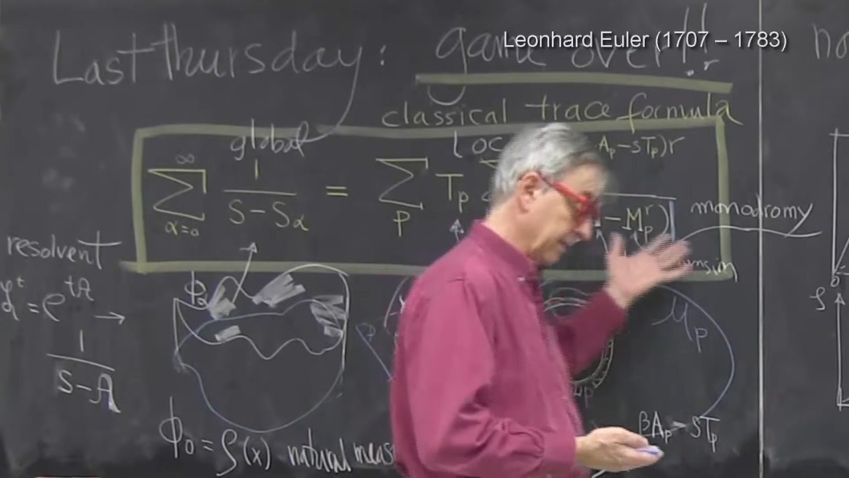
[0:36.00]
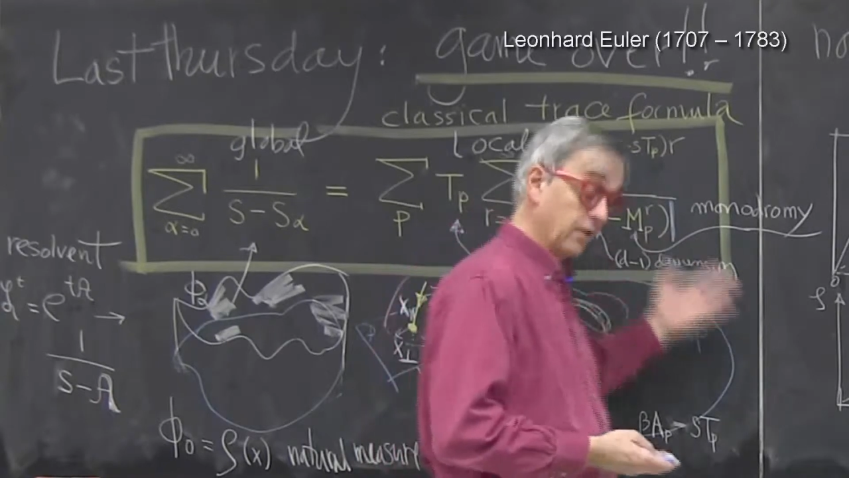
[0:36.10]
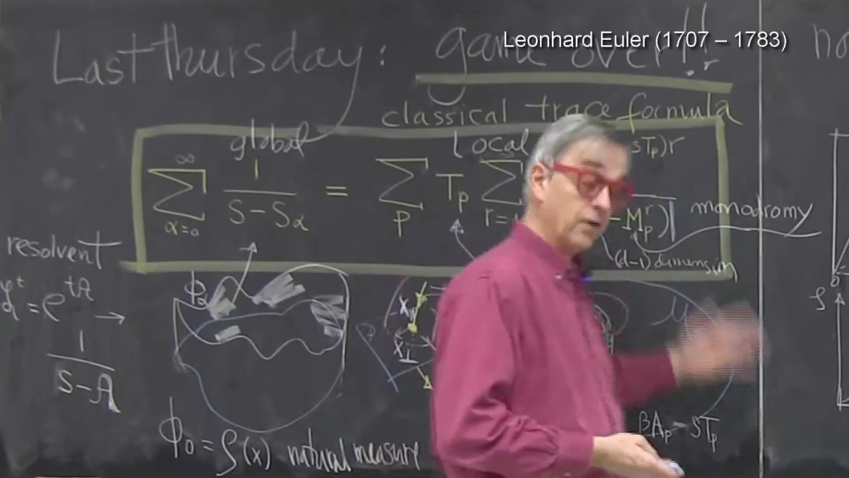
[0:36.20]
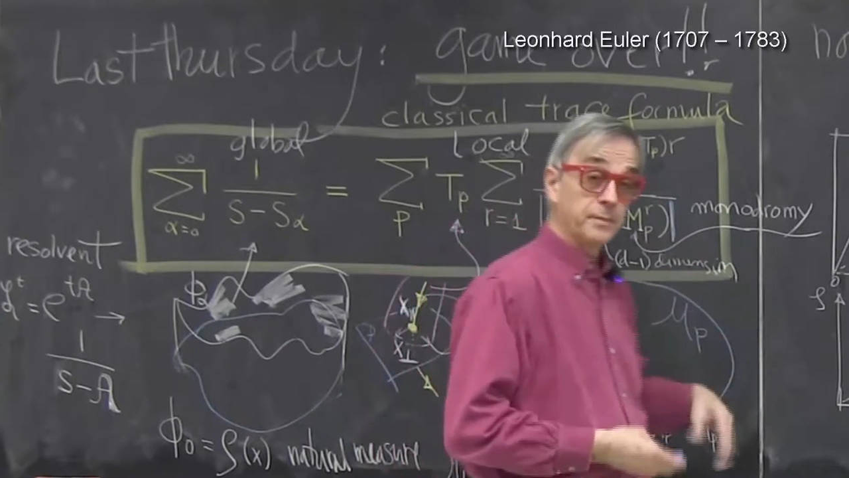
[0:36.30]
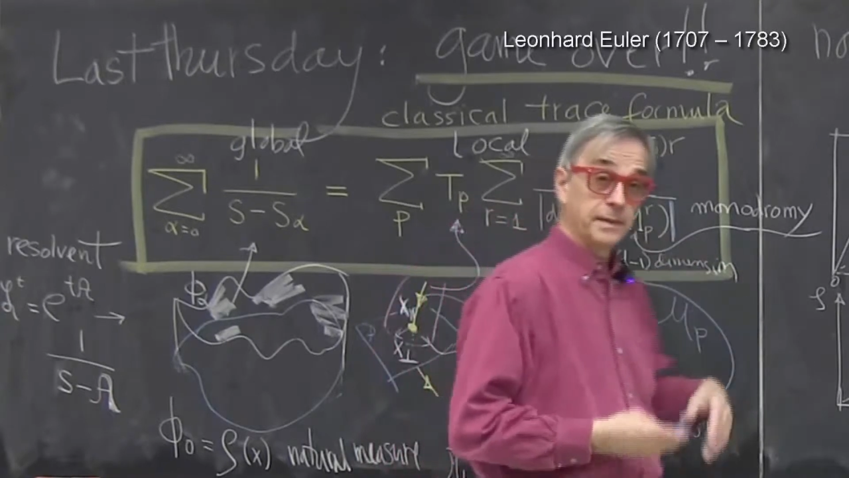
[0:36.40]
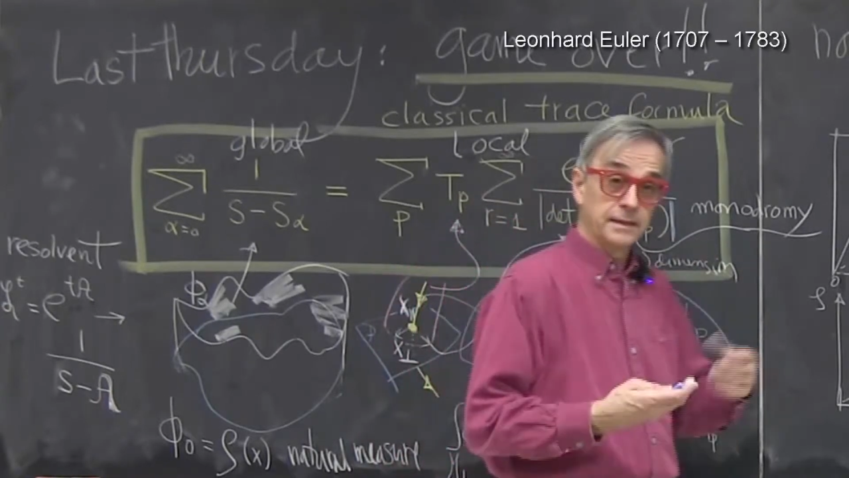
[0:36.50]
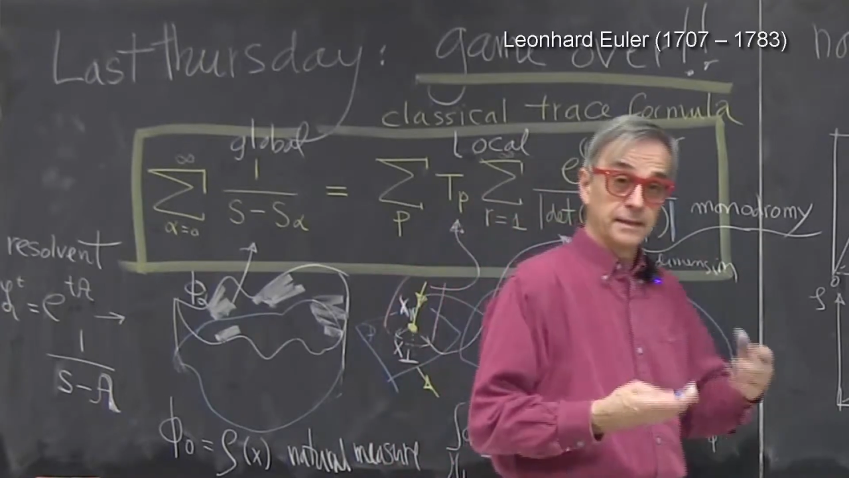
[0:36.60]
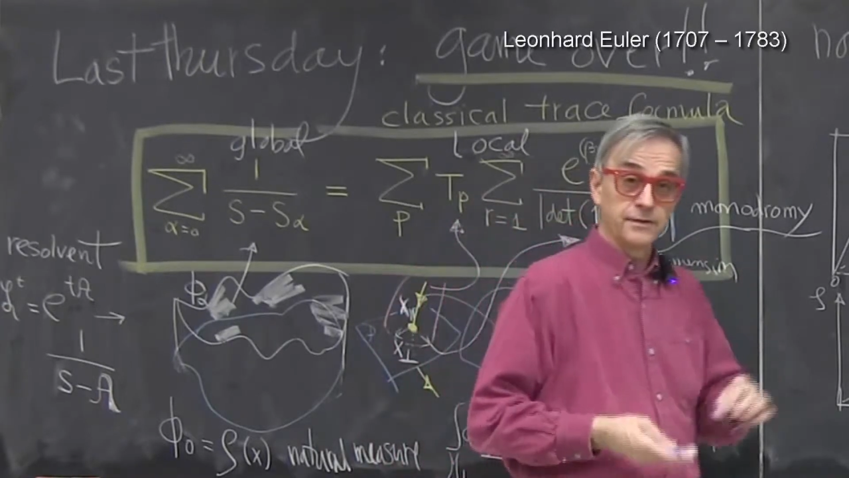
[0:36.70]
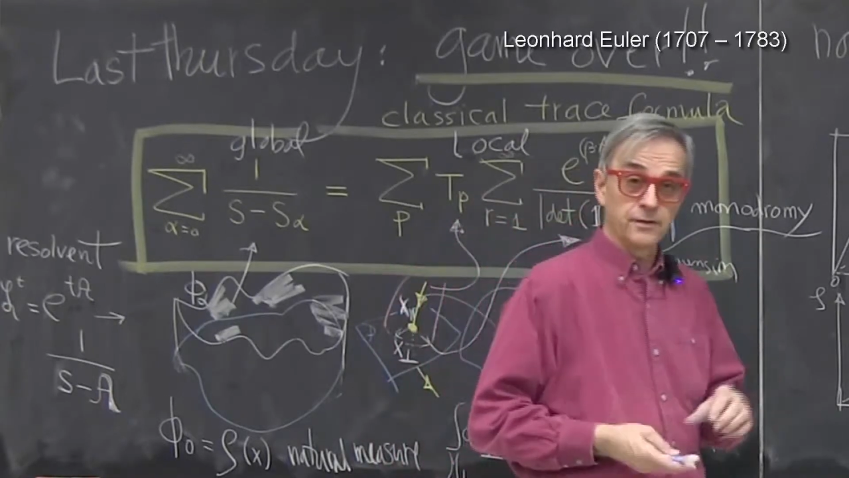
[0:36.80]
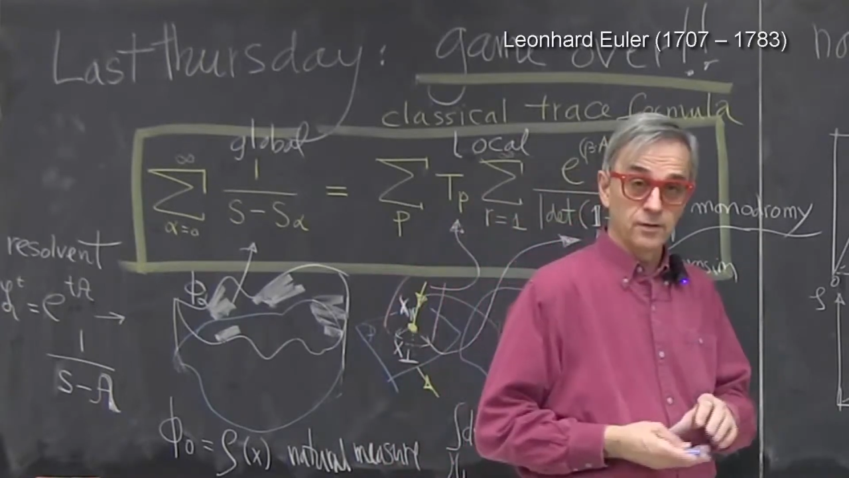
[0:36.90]
did it all,
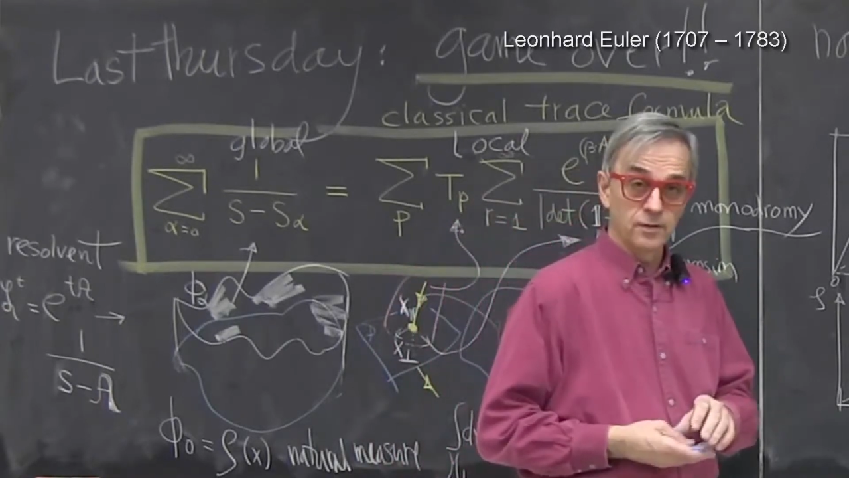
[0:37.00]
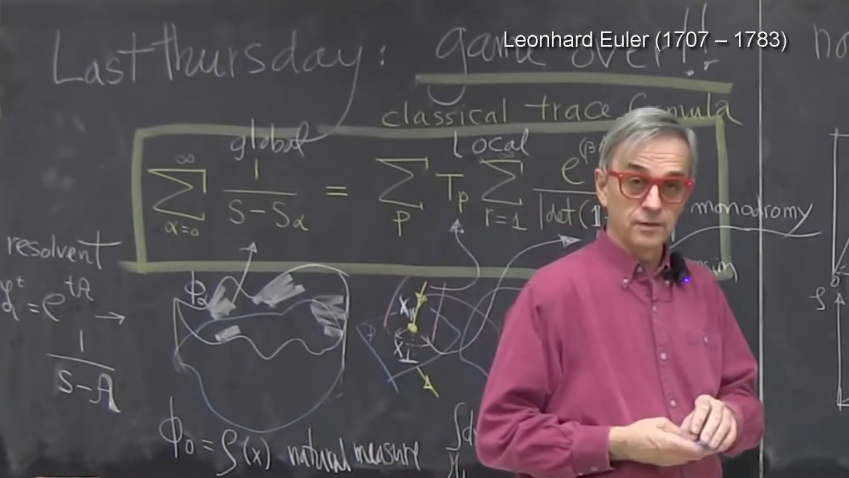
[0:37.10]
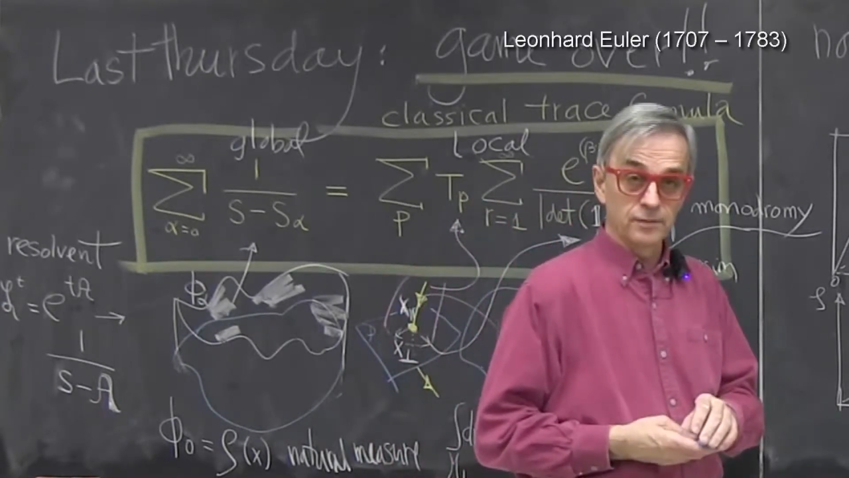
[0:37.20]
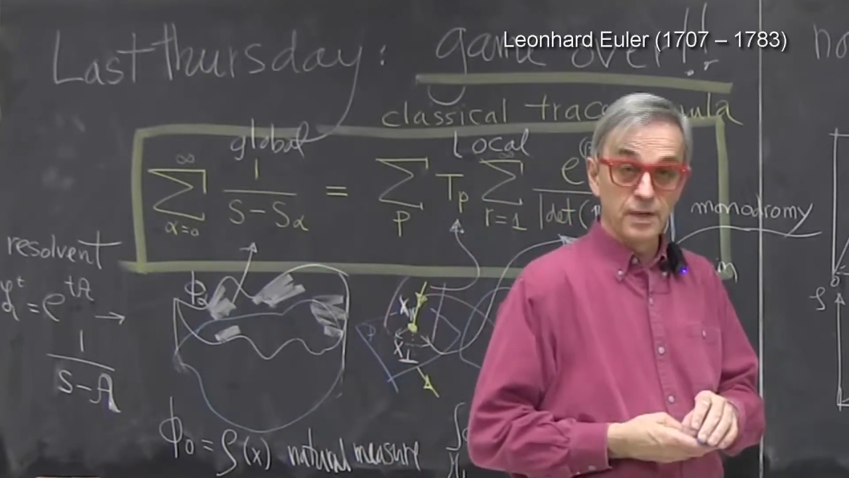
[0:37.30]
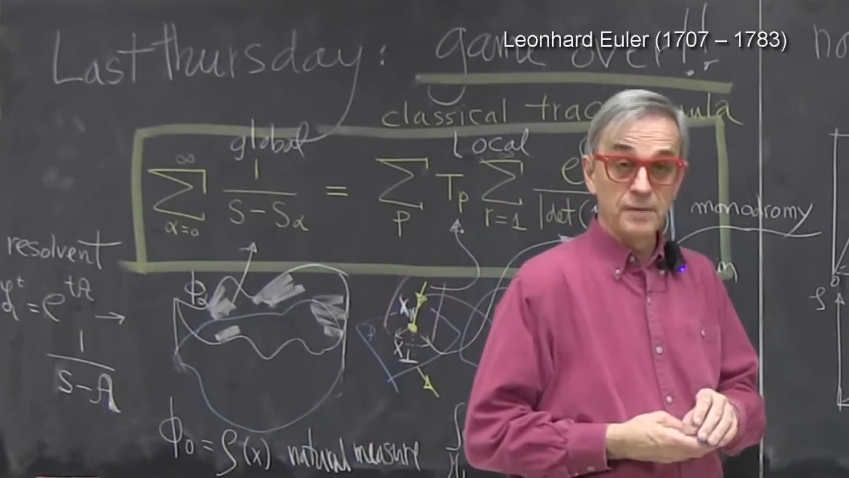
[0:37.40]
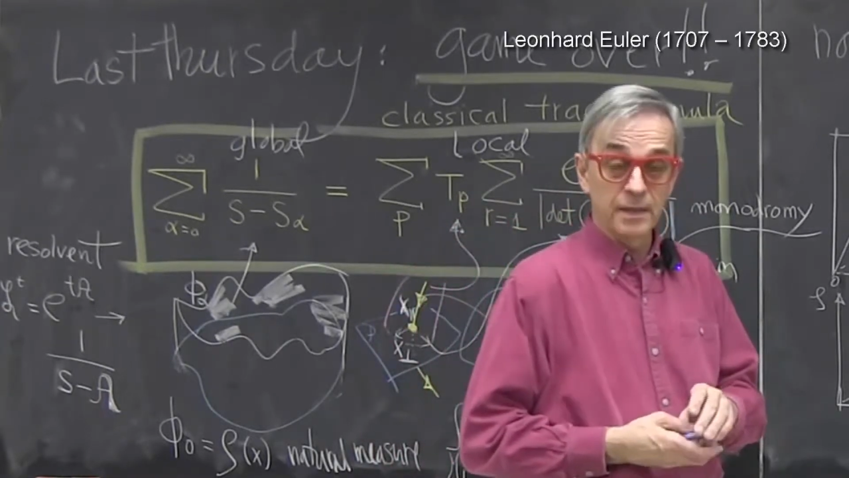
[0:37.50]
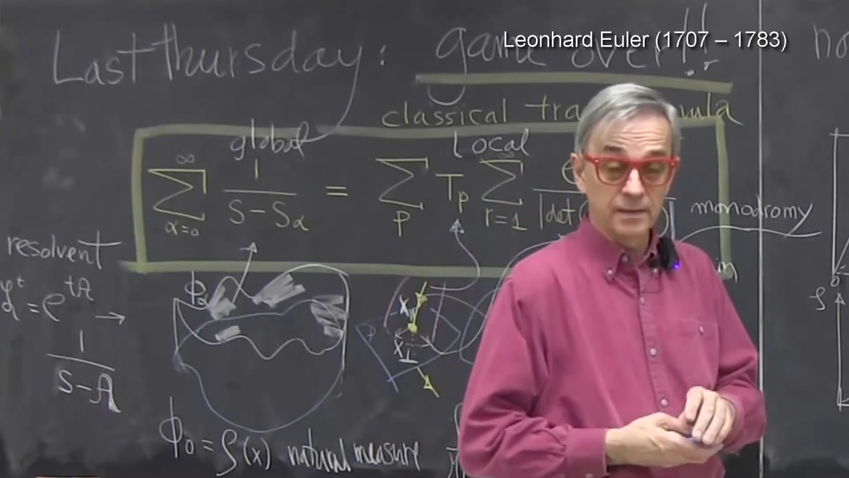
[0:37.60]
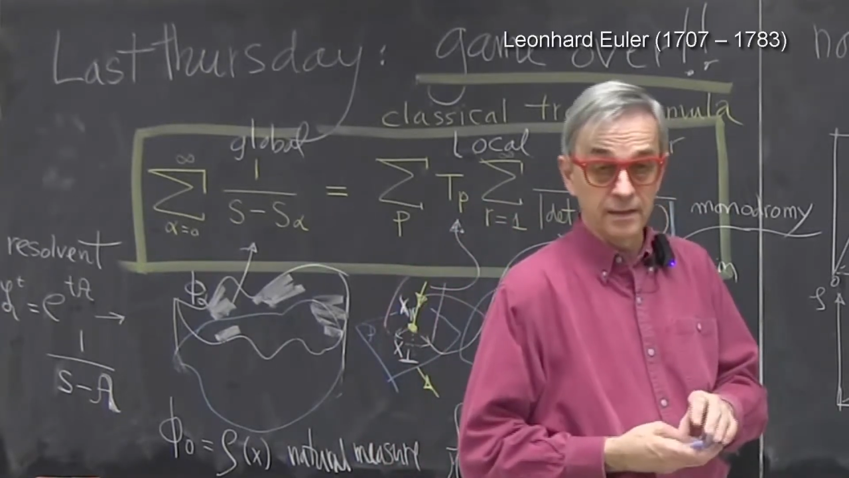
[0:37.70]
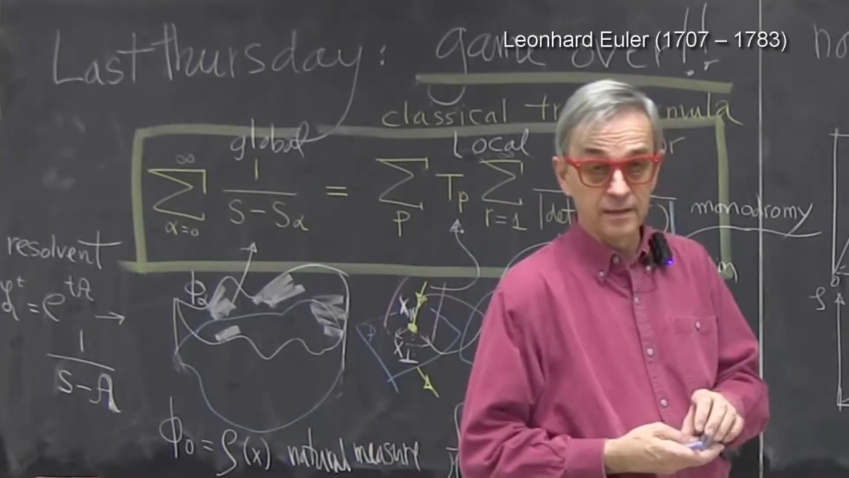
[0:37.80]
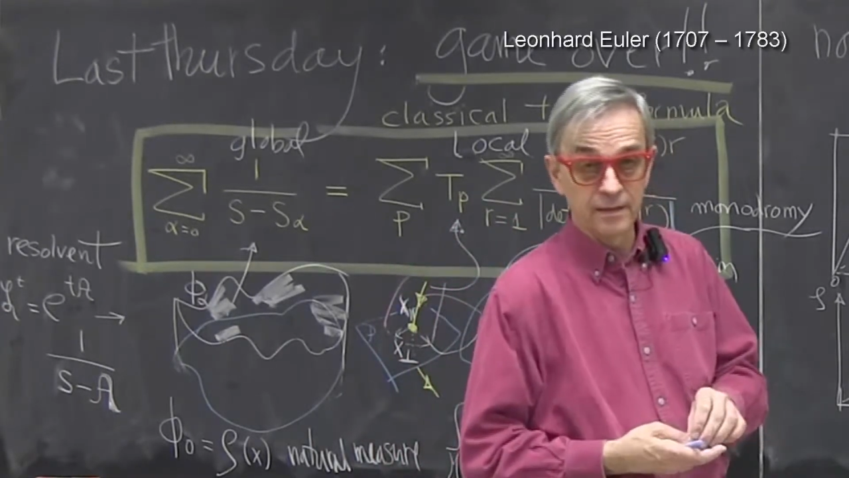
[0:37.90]
but it's called
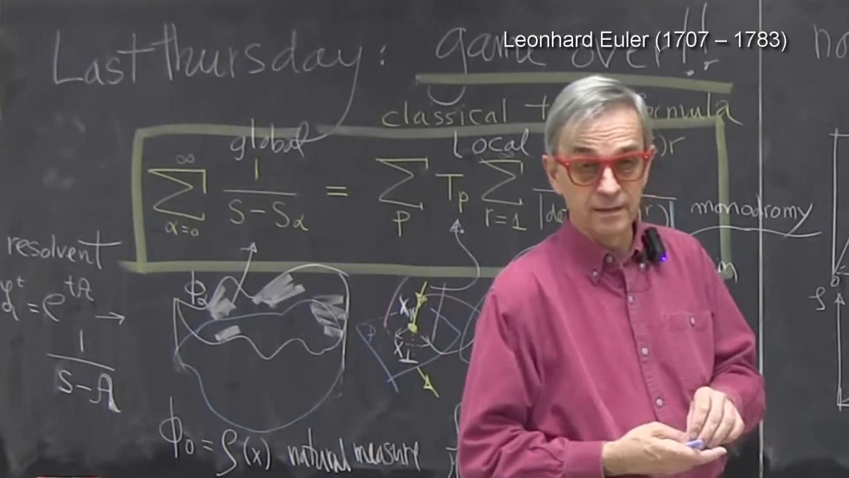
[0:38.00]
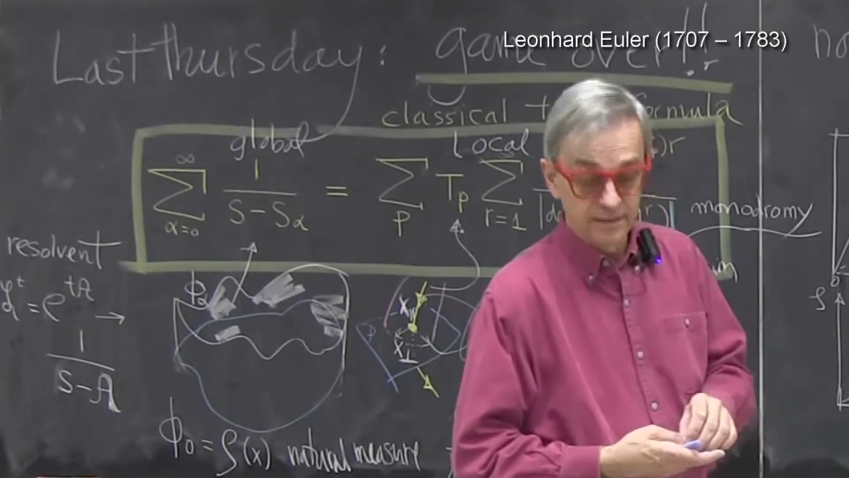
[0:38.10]
Riemann